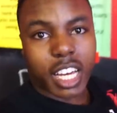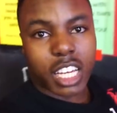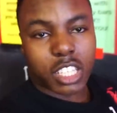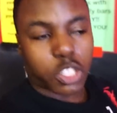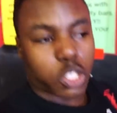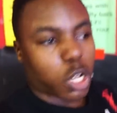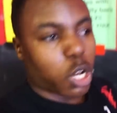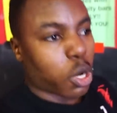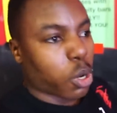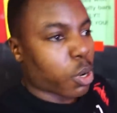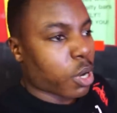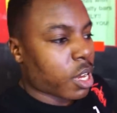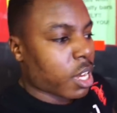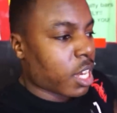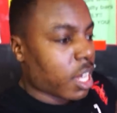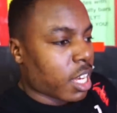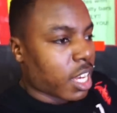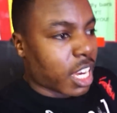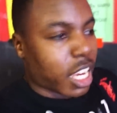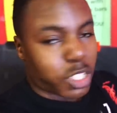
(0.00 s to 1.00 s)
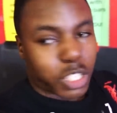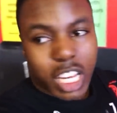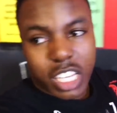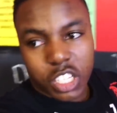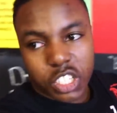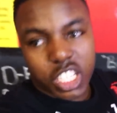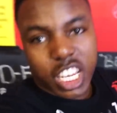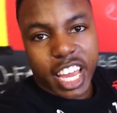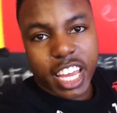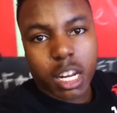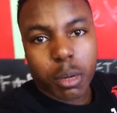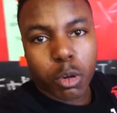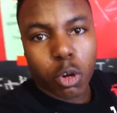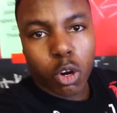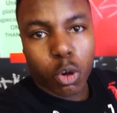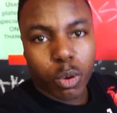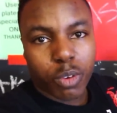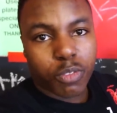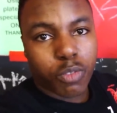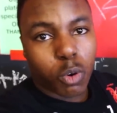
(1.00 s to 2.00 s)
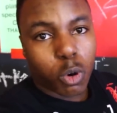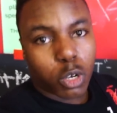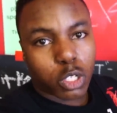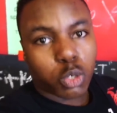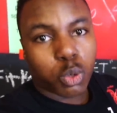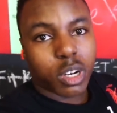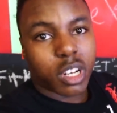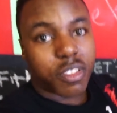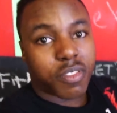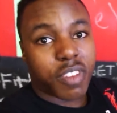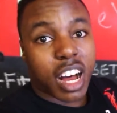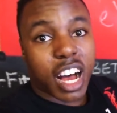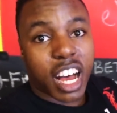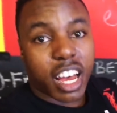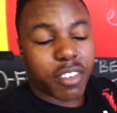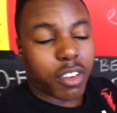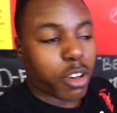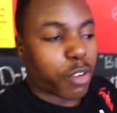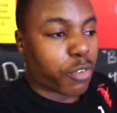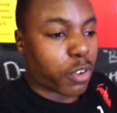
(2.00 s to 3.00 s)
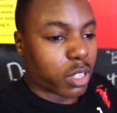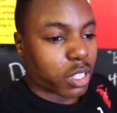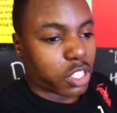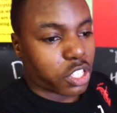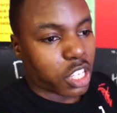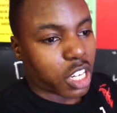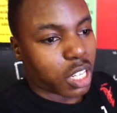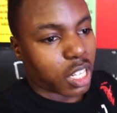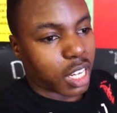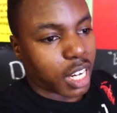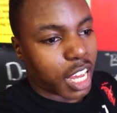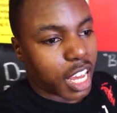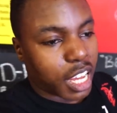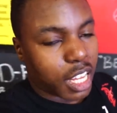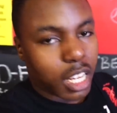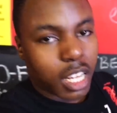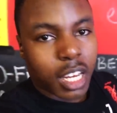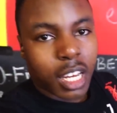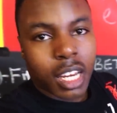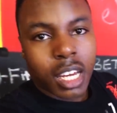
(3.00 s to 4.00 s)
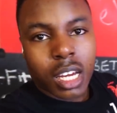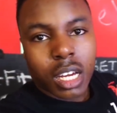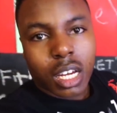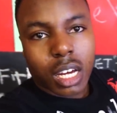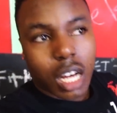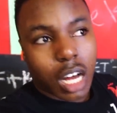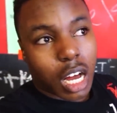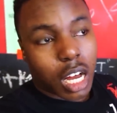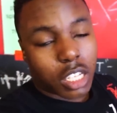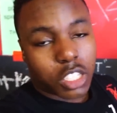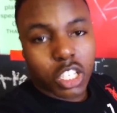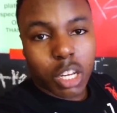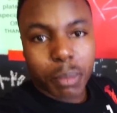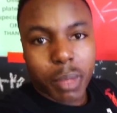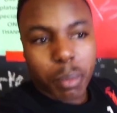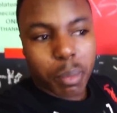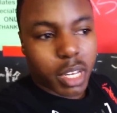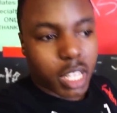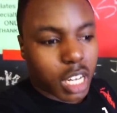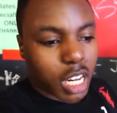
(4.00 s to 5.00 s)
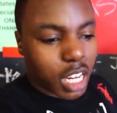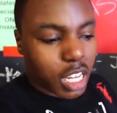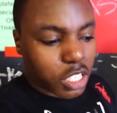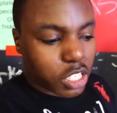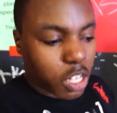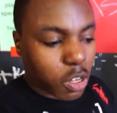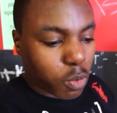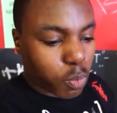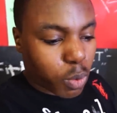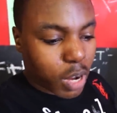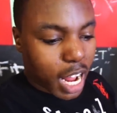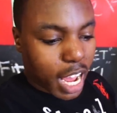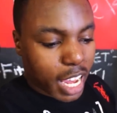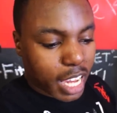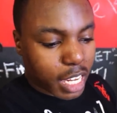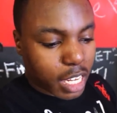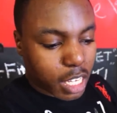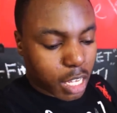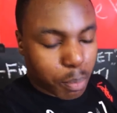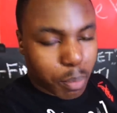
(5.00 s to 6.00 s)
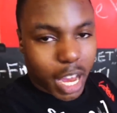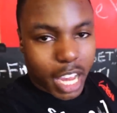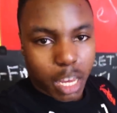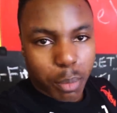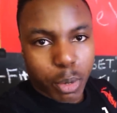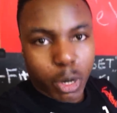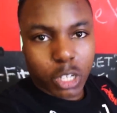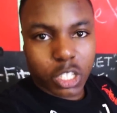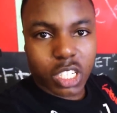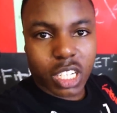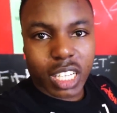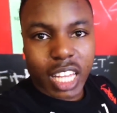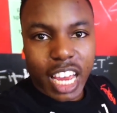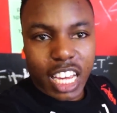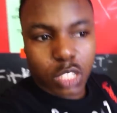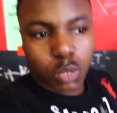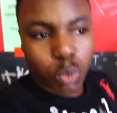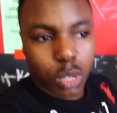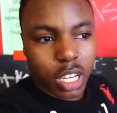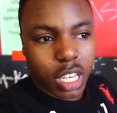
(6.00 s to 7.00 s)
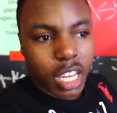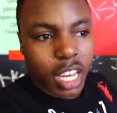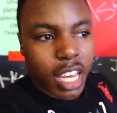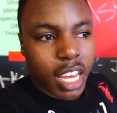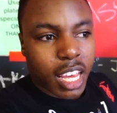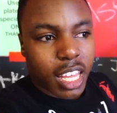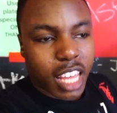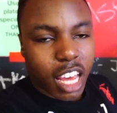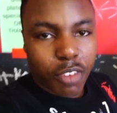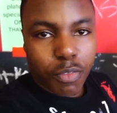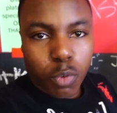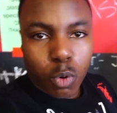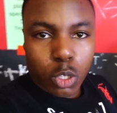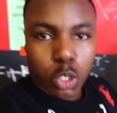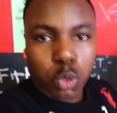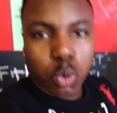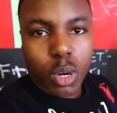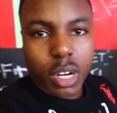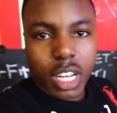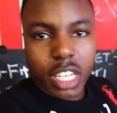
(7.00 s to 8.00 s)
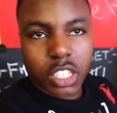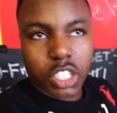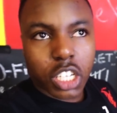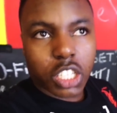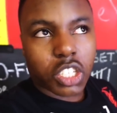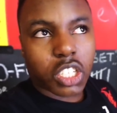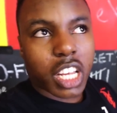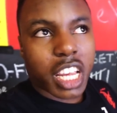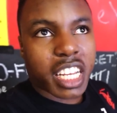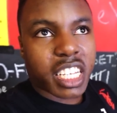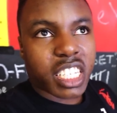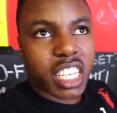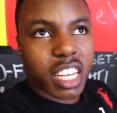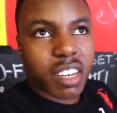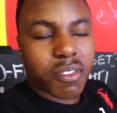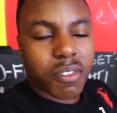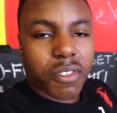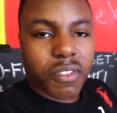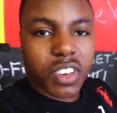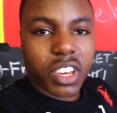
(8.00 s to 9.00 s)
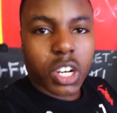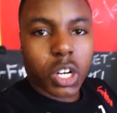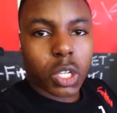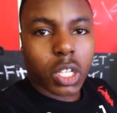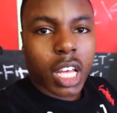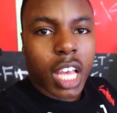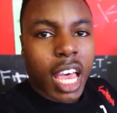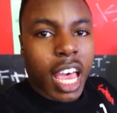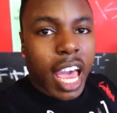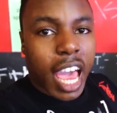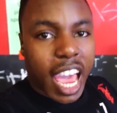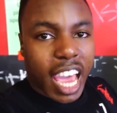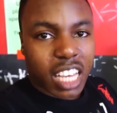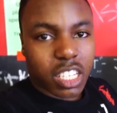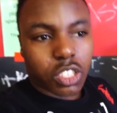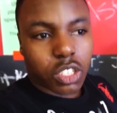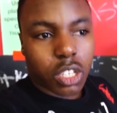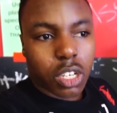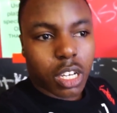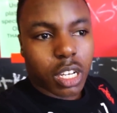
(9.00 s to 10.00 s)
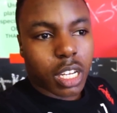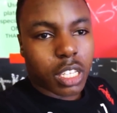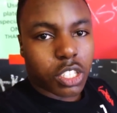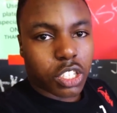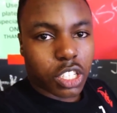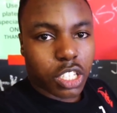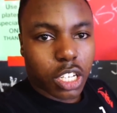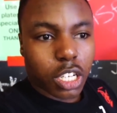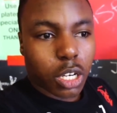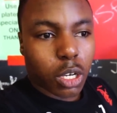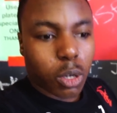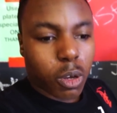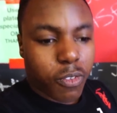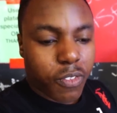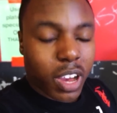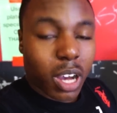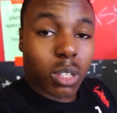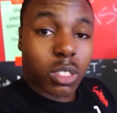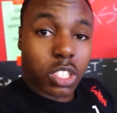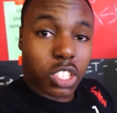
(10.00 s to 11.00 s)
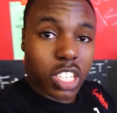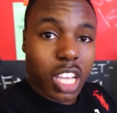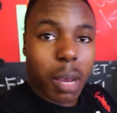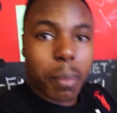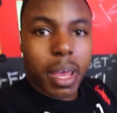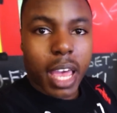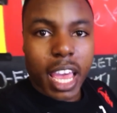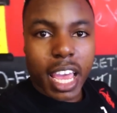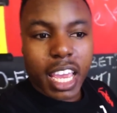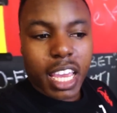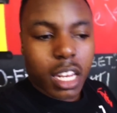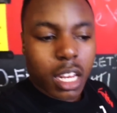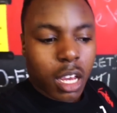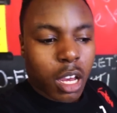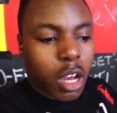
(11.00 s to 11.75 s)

guys, so as you guys can see, I ended up going with 425 for the single uh, simply because when I, by comparison to last week, that 420 just, it didn't feel as good. It still felt sub eight,